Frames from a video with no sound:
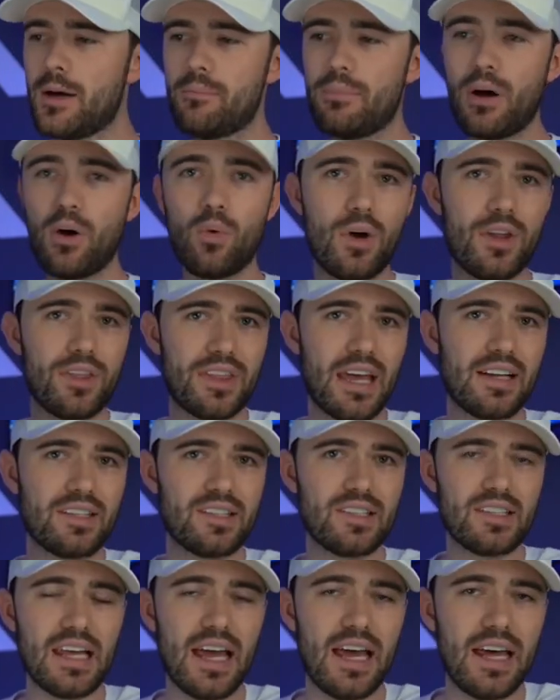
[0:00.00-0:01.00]
But with that
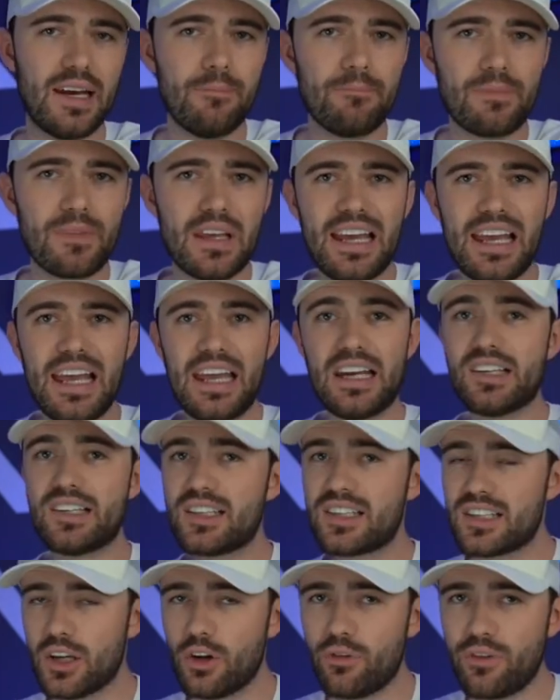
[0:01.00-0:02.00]
said, it is
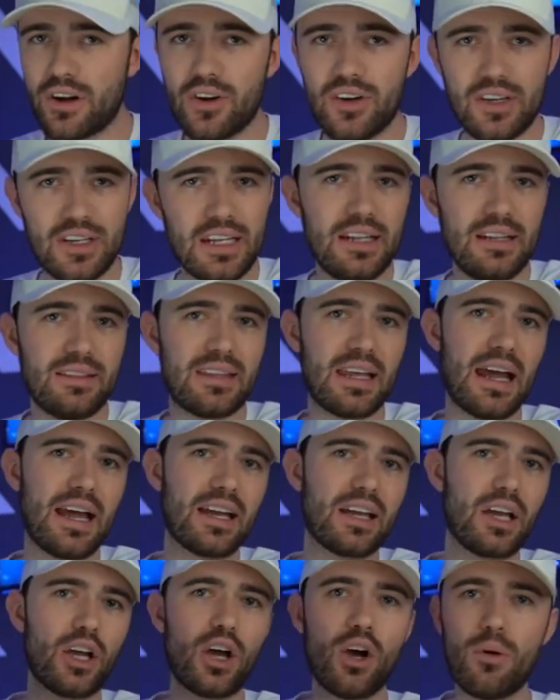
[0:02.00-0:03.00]
still very neat that I
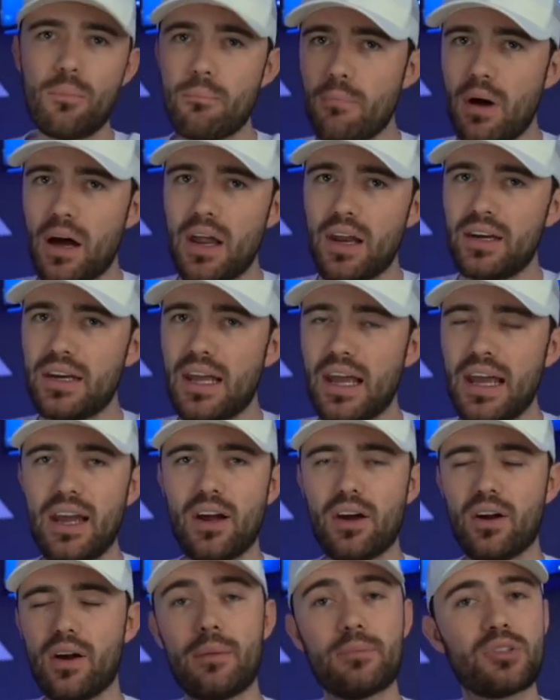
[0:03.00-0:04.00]
can go Monday
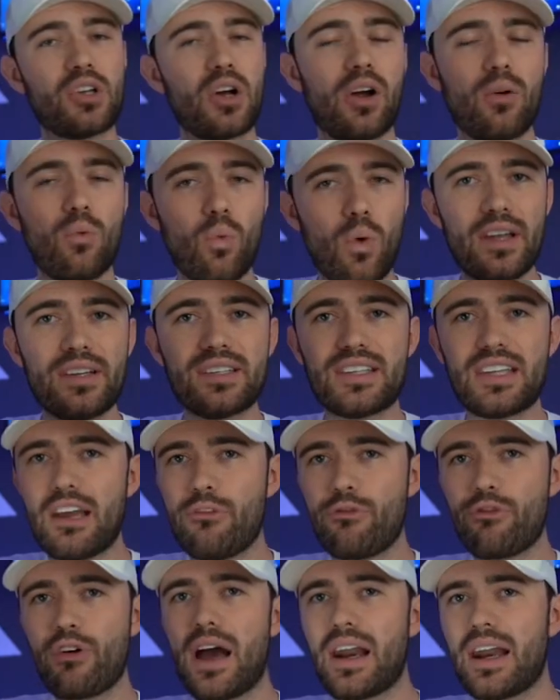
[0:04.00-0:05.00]
or I'm sorry, Wednesday,
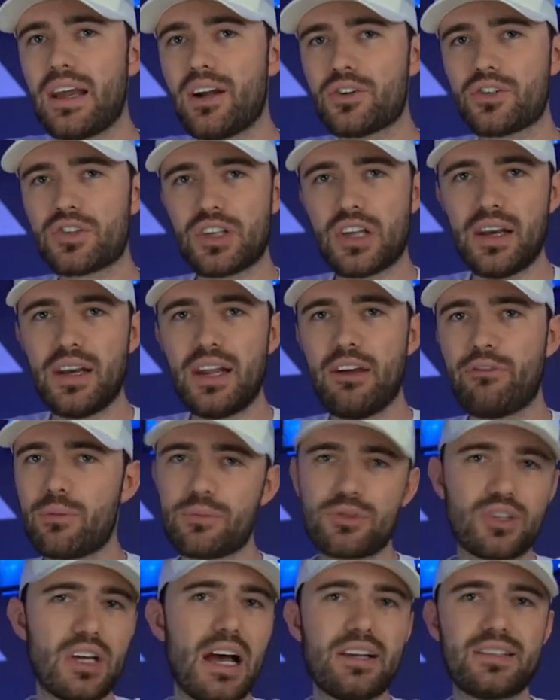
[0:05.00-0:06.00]
Friday, or Sunday from
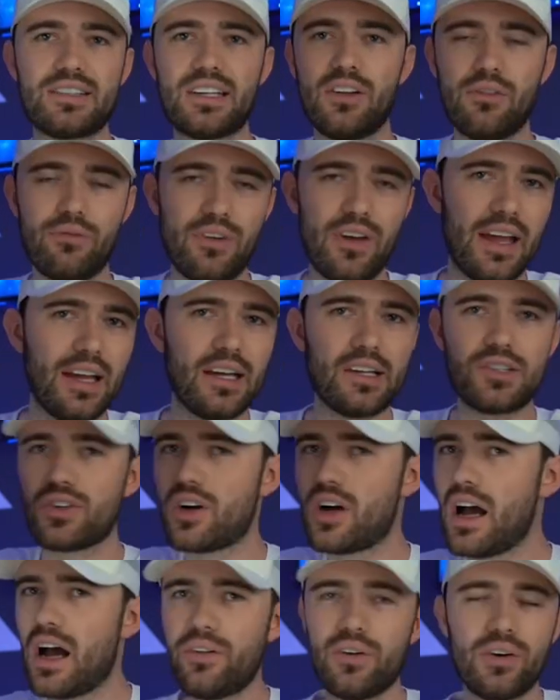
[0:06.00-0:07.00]
Scottsdale to Vegas
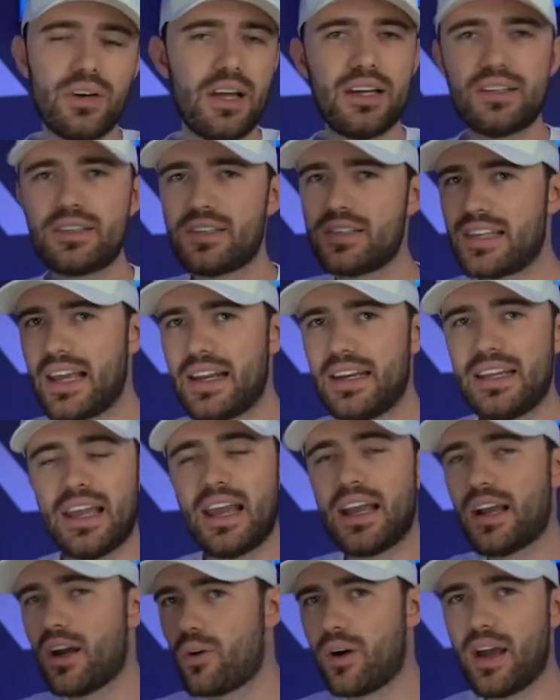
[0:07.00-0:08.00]
or other days to San
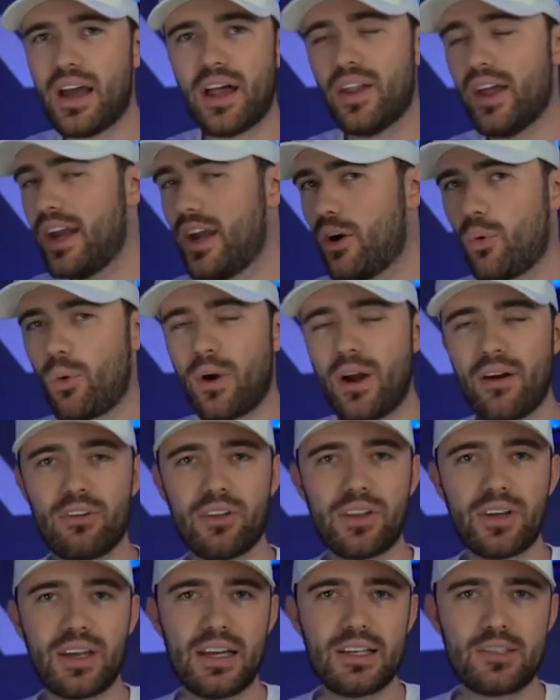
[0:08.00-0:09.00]
Diego or LA or wherever
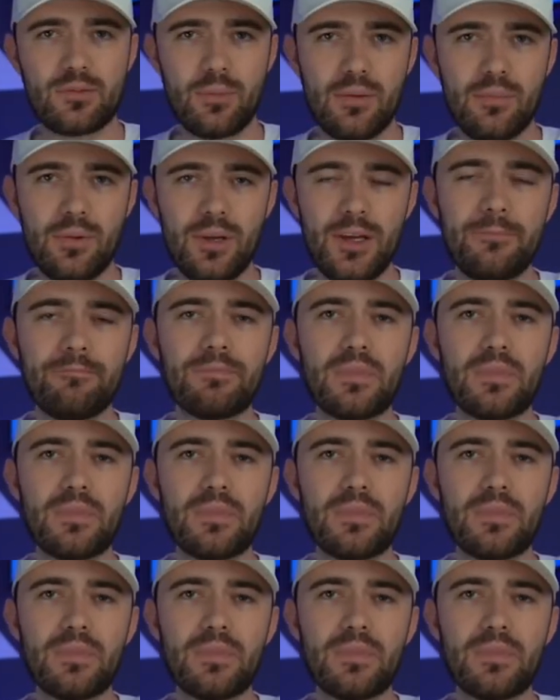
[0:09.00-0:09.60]
the case may be.